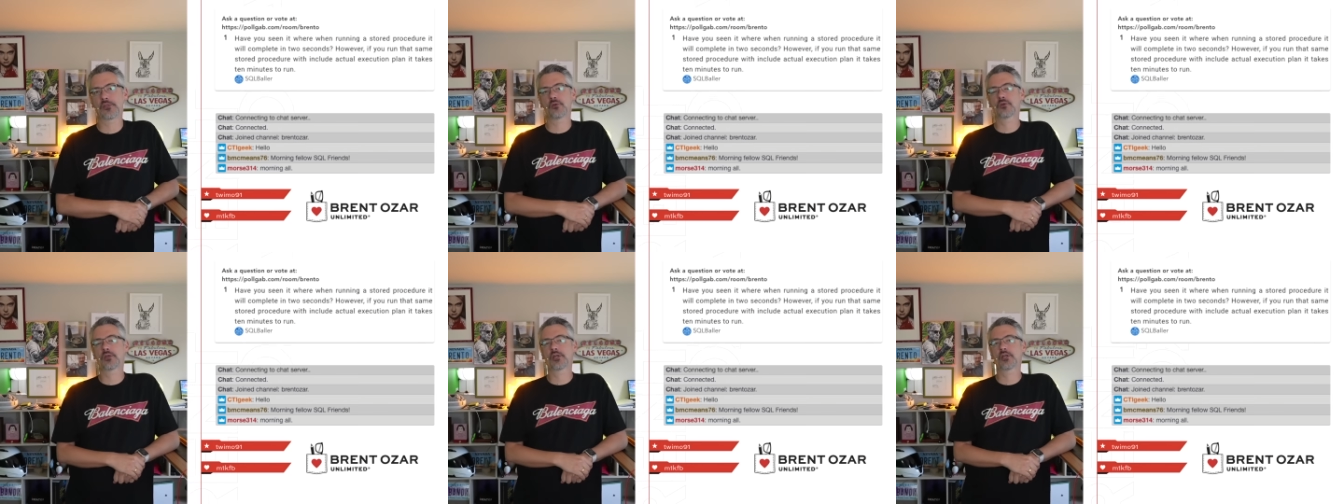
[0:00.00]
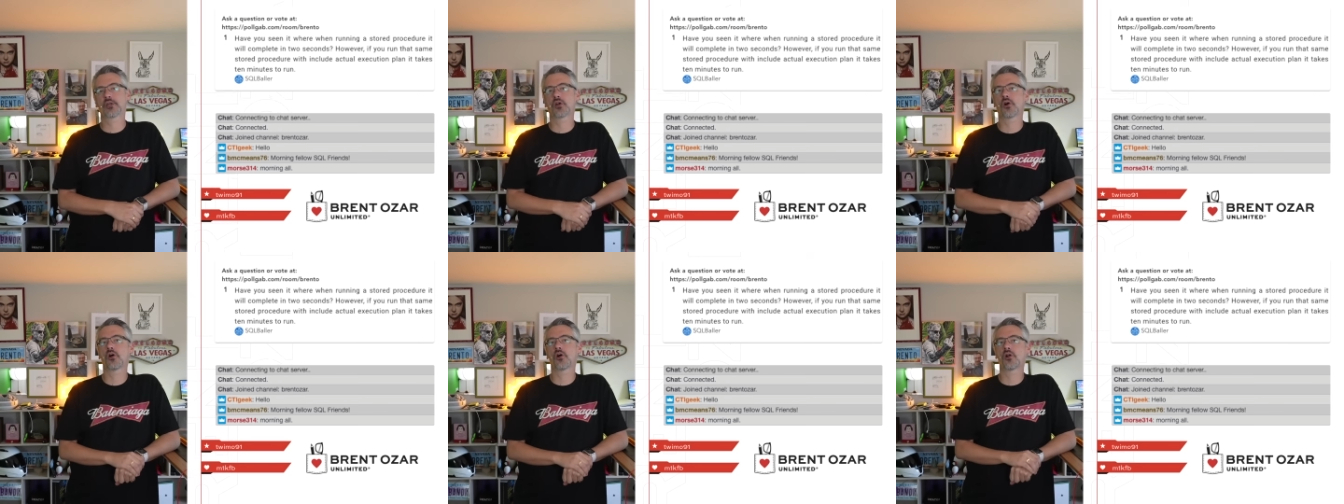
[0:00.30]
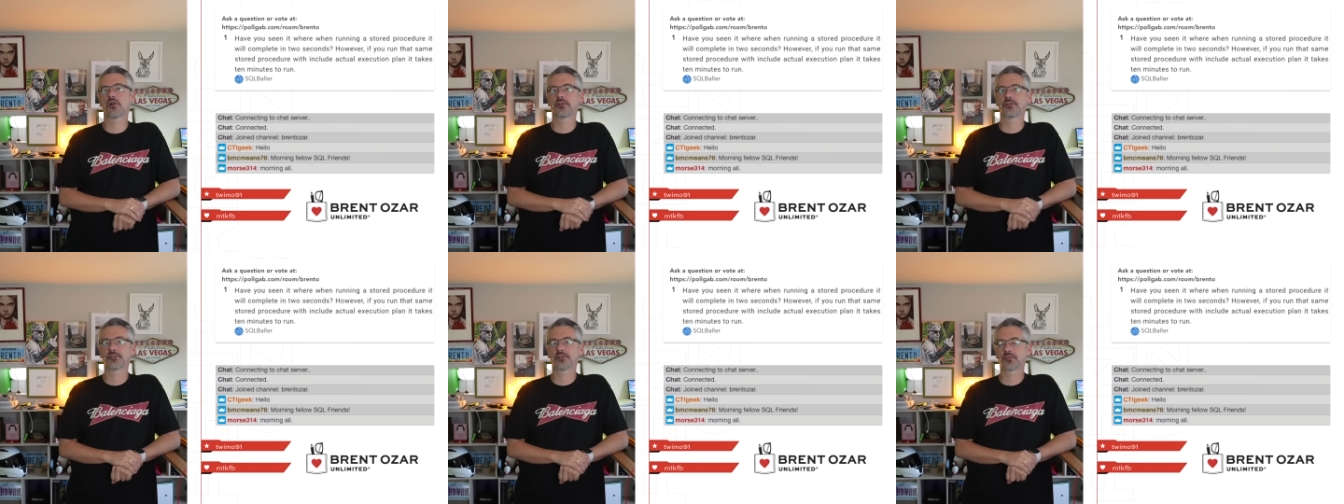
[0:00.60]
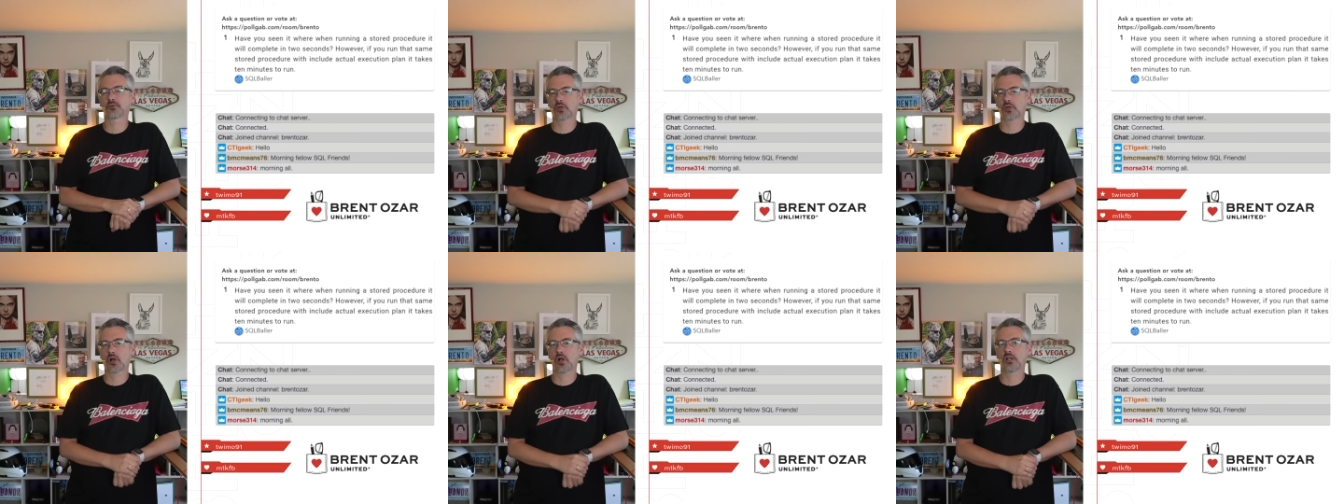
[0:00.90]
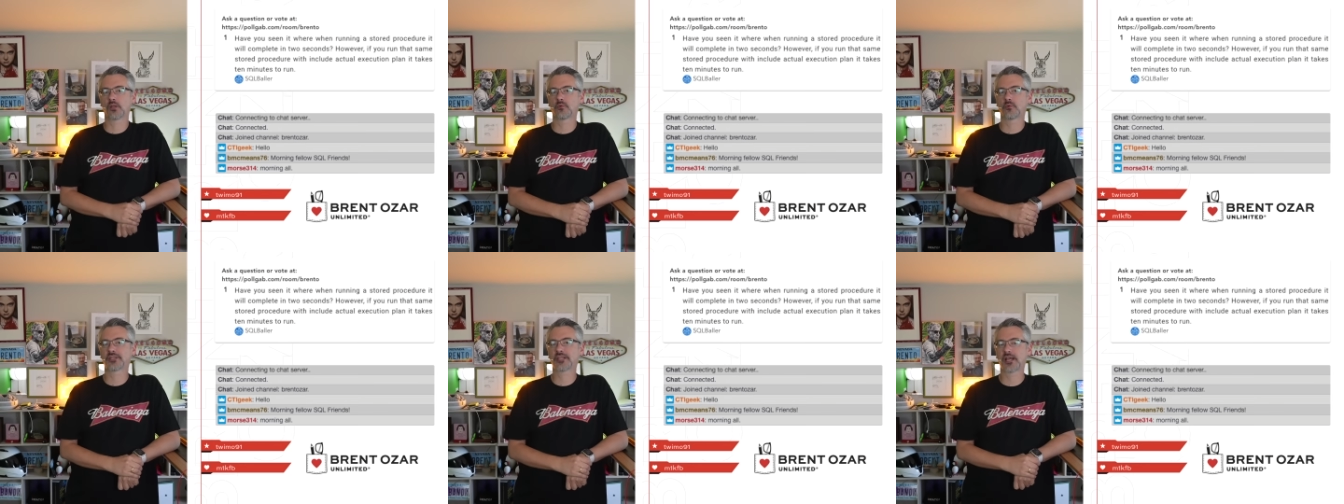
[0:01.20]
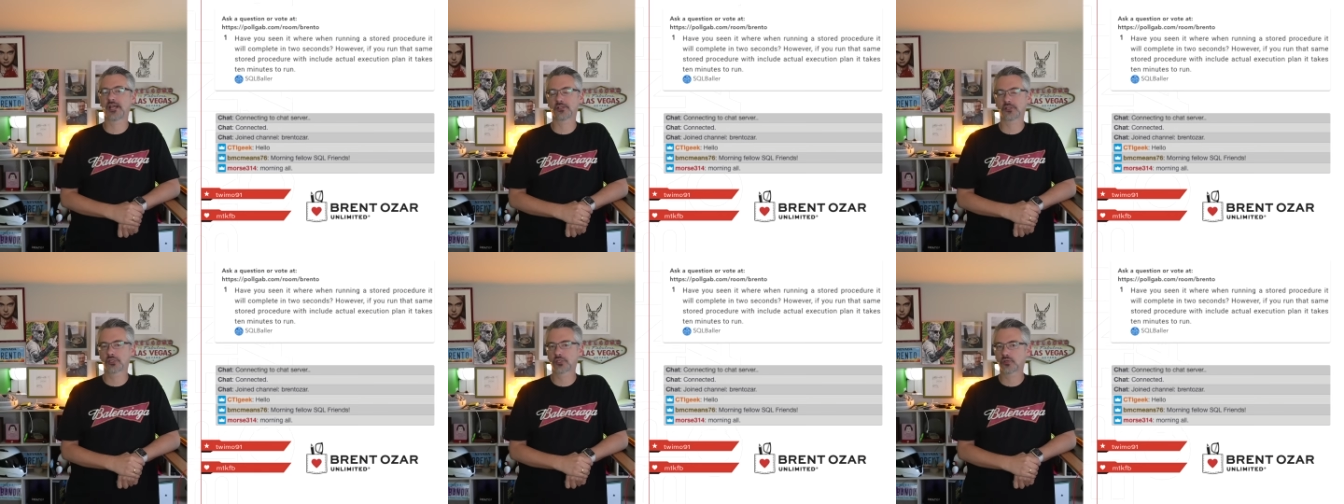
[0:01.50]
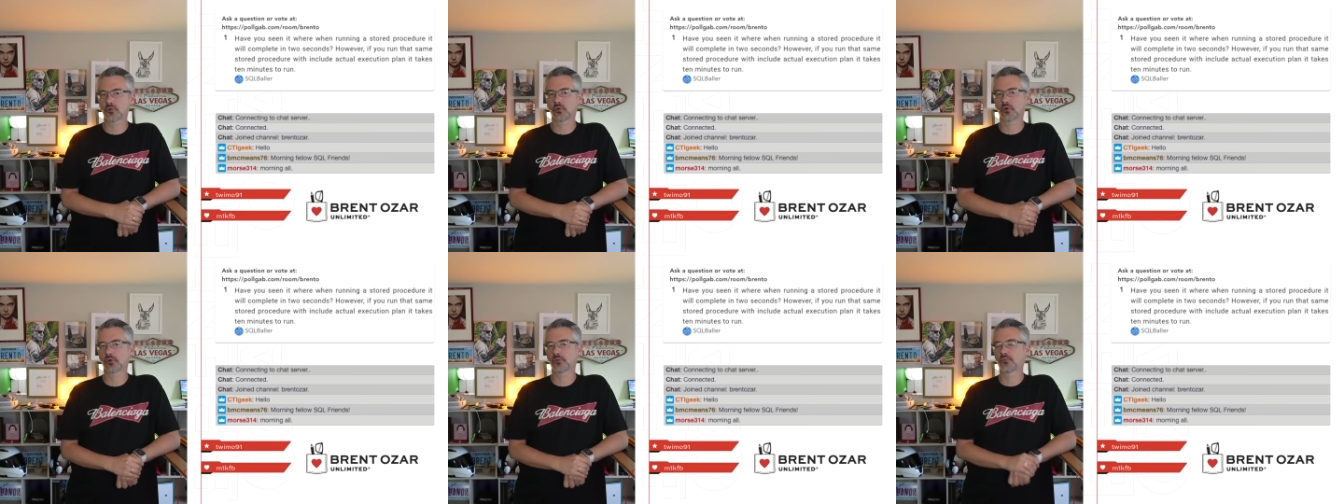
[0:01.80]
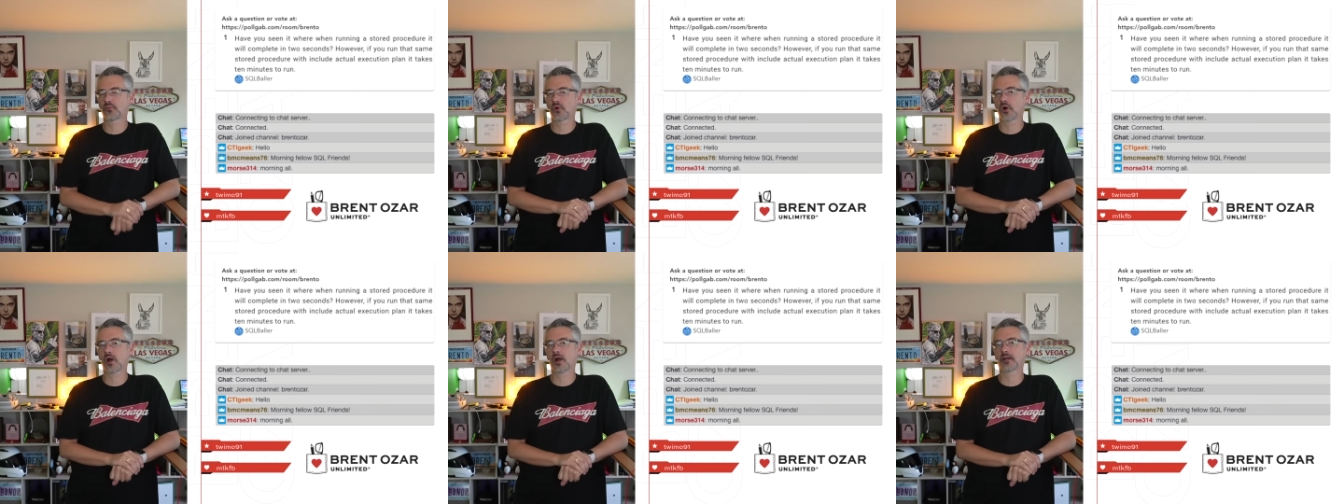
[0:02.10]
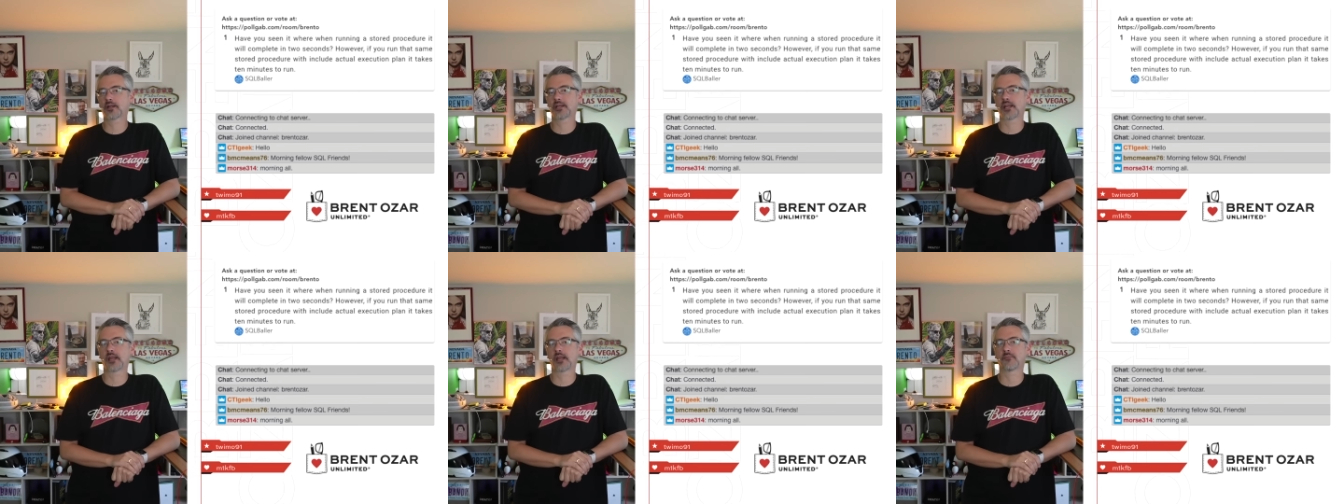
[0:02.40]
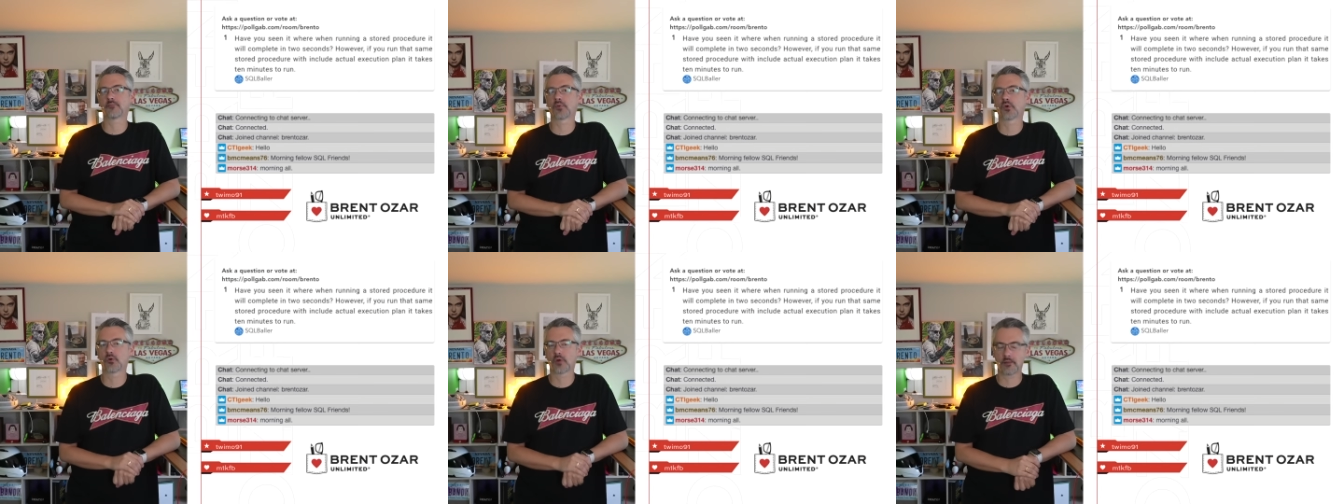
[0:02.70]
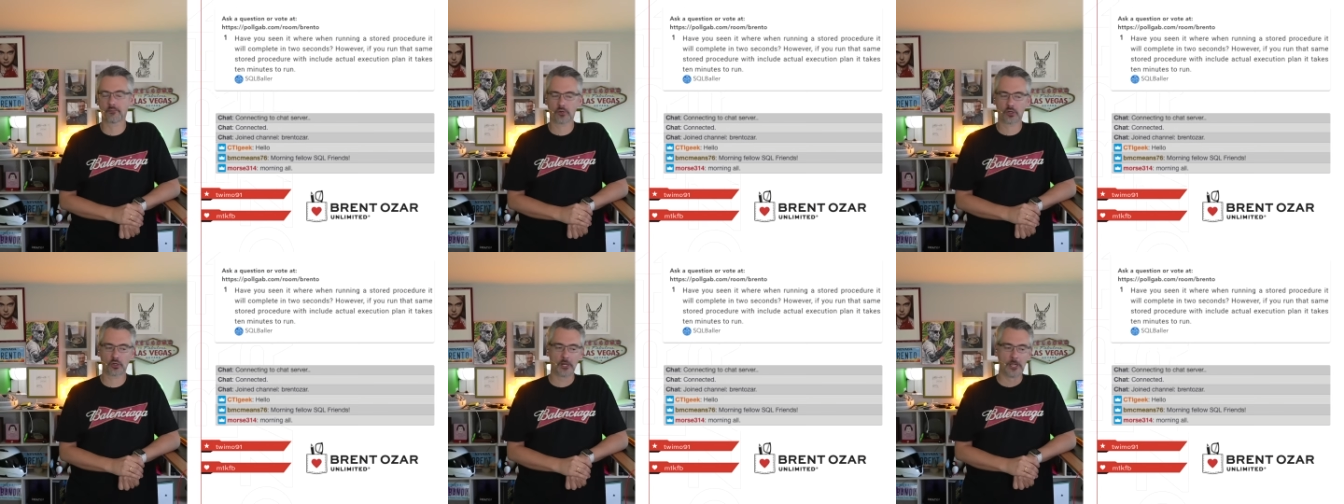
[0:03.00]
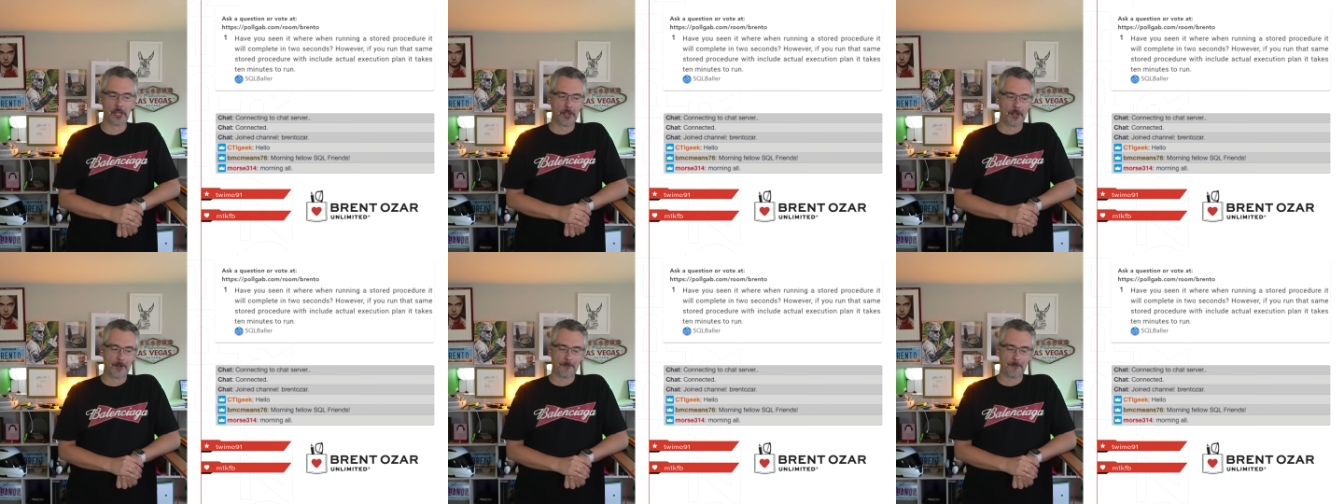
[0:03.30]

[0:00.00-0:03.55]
can call this call it with that stored proc name parameter.